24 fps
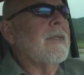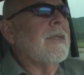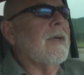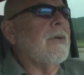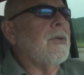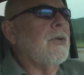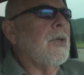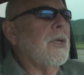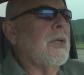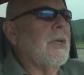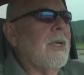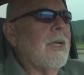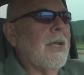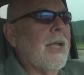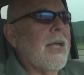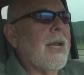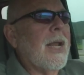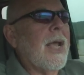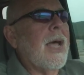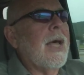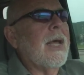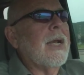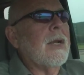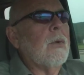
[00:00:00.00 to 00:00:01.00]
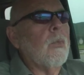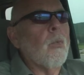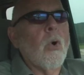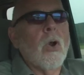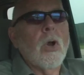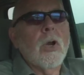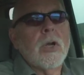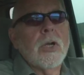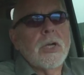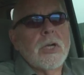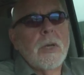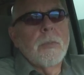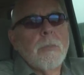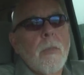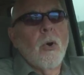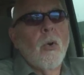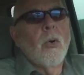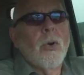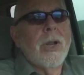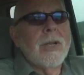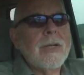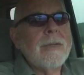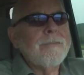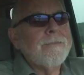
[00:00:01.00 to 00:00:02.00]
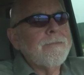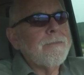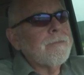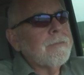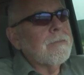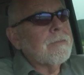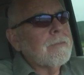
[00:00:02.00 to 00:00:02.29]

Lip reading: So you can get out and work in the morning,